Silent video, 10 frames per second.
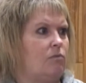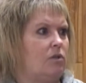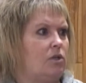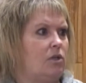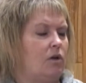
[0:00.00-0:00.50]
in
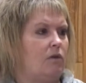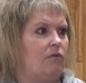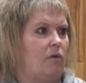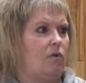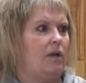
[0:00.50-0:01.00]
which you're going to
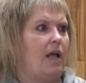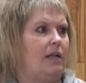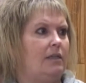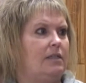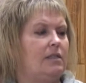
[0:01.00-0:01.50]
vote at
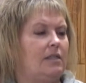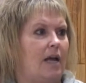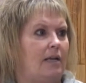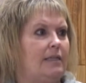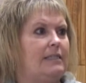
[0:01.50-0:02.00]
least
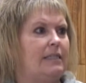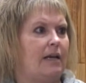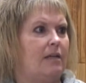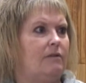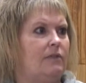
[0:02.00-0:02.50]
10
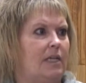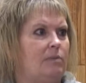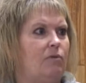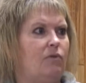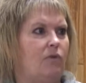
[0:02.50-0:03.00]
consecutive days
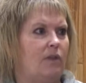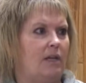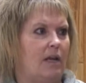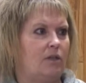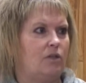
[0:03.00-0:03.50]
before the
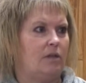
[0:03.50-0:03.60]
election.